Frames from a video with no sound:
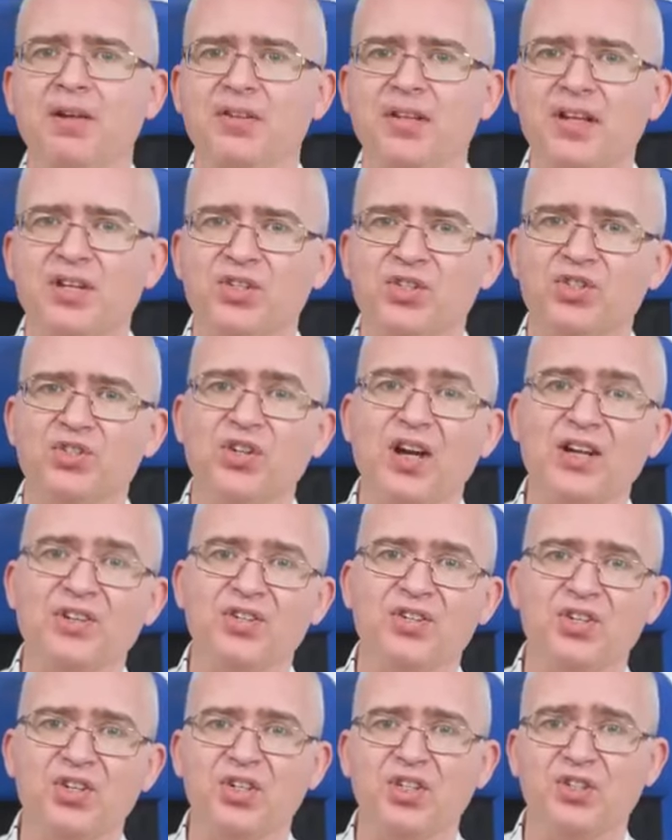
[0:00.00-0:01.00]
their
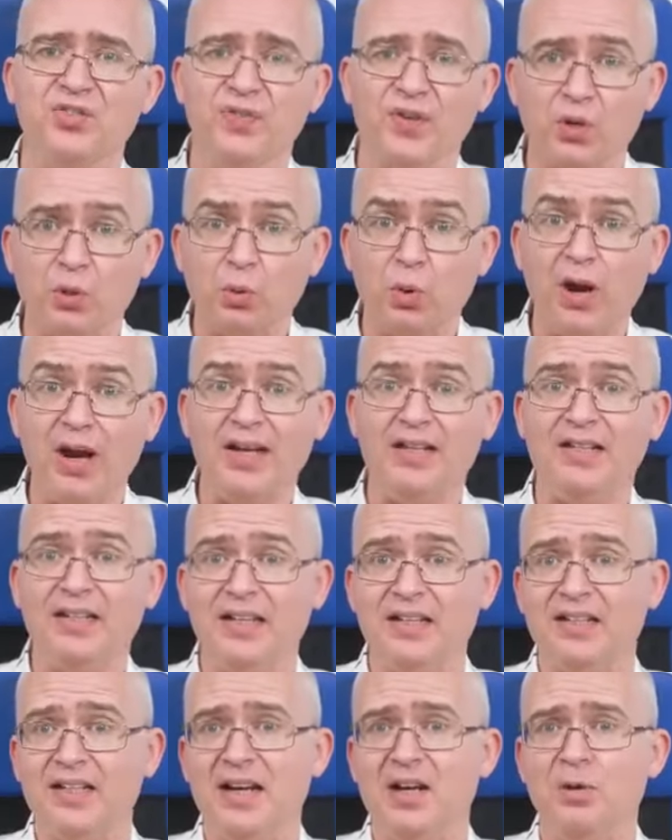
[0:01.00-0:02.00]
strategies for
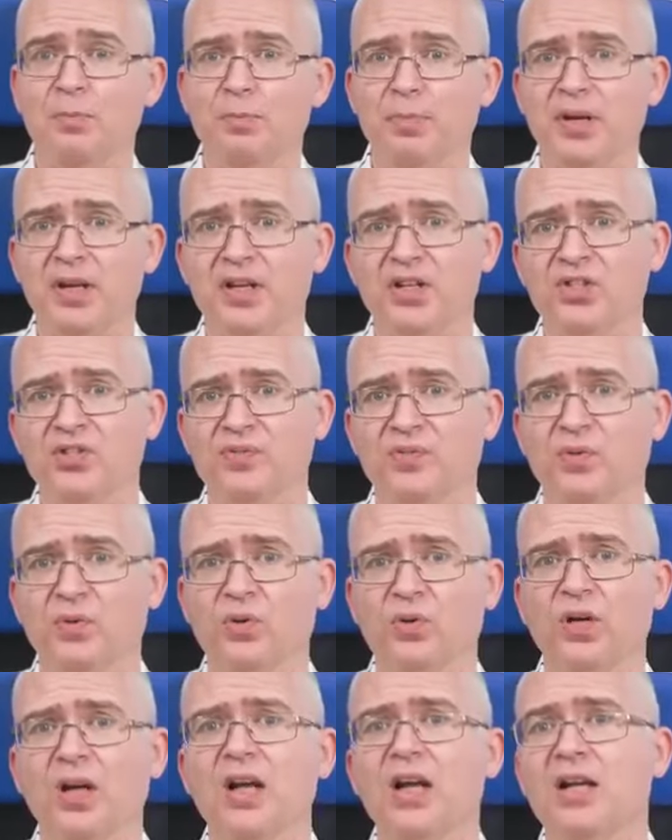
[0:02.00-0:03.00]
quietening down
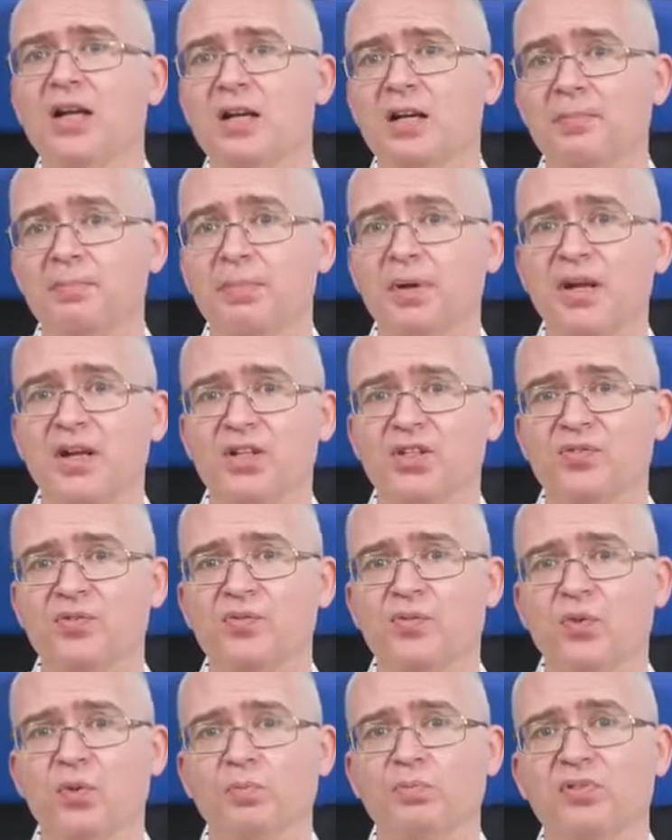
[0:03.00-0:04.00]
PS4 and
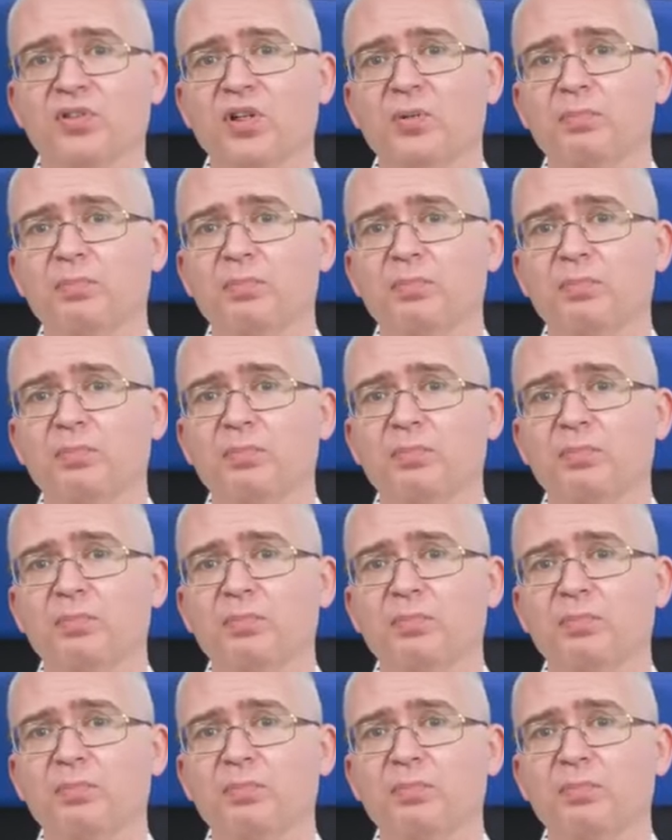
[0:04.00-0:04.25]
PS4 Pro